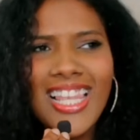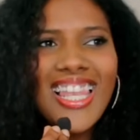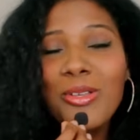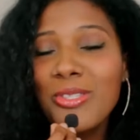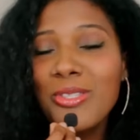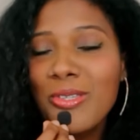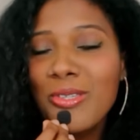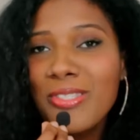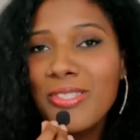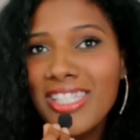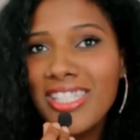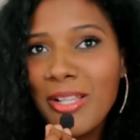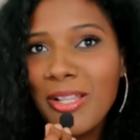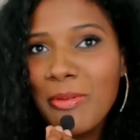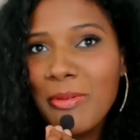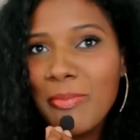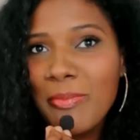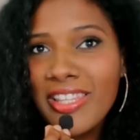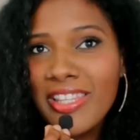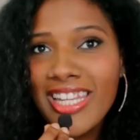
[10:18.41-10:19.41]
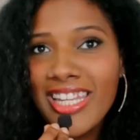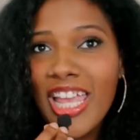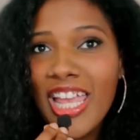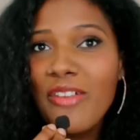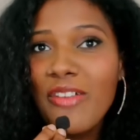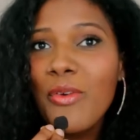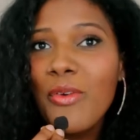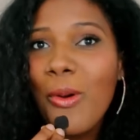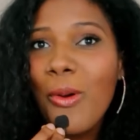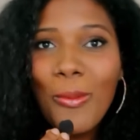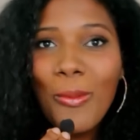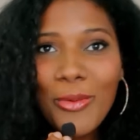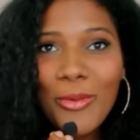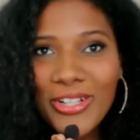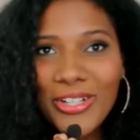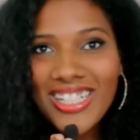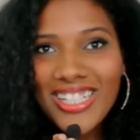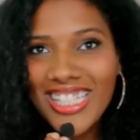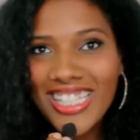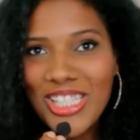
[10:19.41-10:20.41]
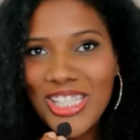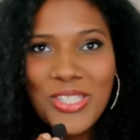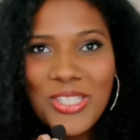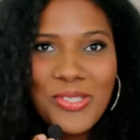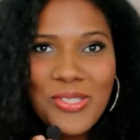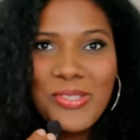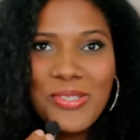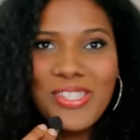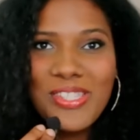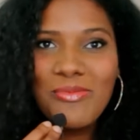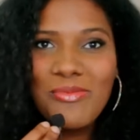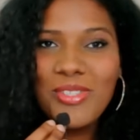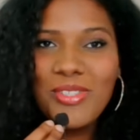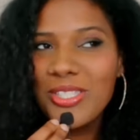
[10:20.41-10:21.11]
I also used to tell people that I have hormonal issues,